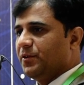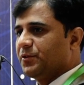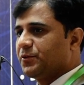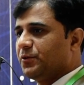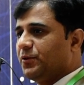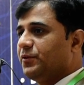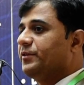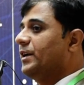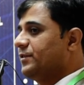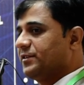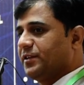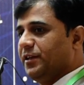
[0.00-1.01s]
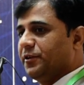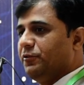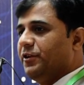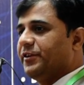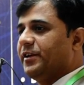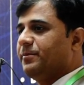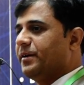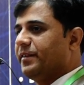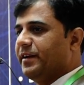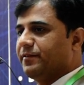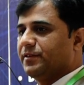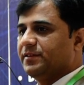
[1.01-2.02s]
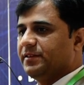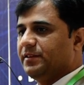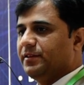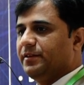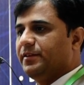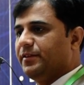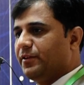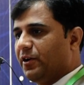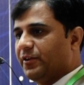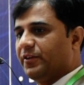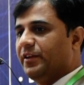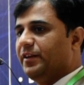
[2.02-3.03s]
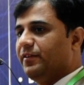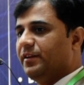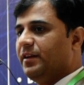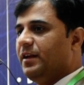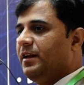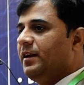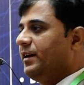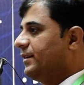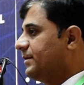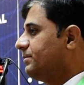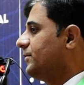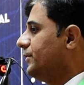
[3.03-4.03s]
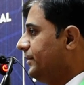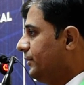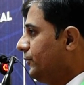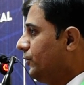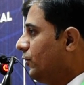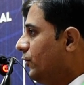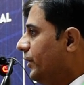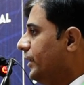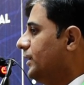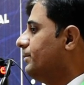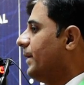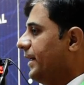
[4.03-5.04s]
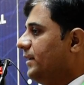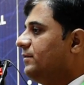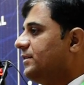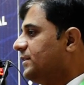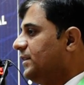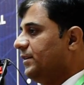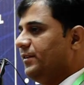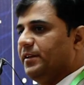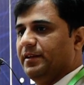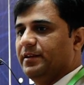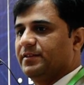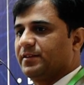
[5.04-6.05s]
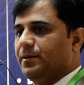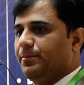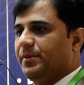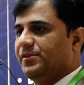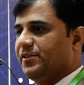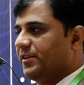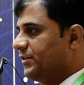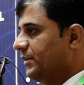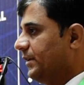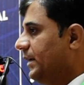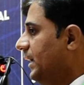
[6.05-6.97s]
So that was calculated, but that was not given. No any penny was given in its compensation.